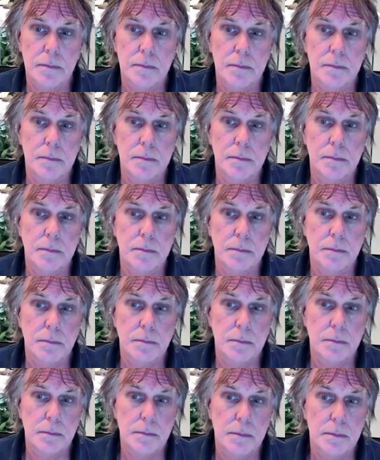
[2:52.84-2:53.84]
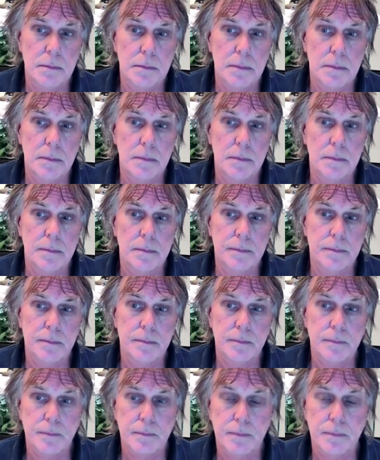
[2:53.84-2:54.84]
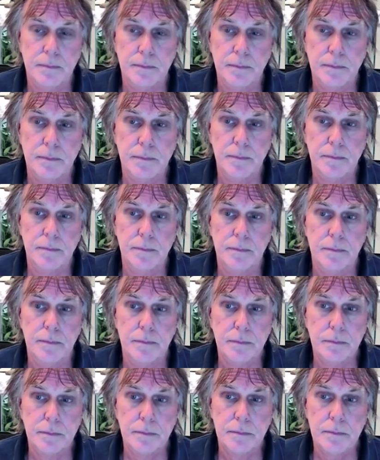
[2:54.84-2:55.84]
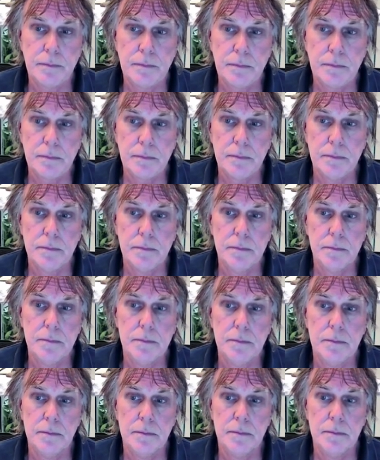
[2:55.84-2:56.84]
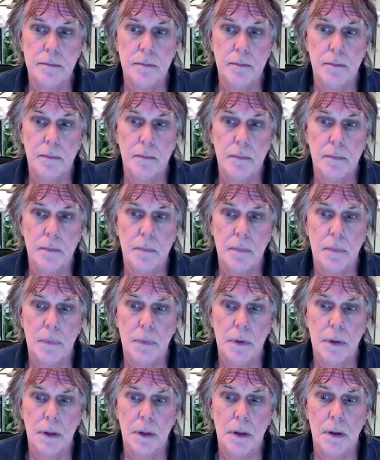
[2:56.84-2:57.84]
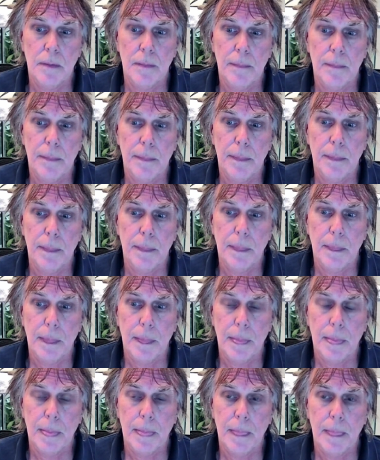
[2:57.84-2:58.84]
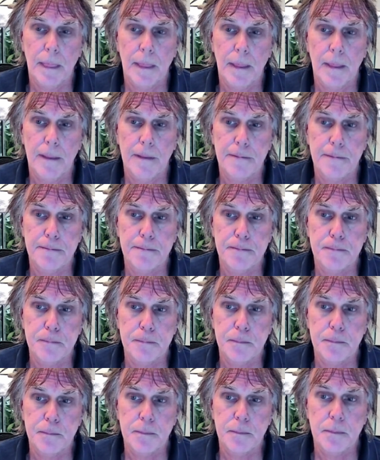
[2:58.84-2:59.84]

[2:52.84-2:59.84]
This person isn't speaking.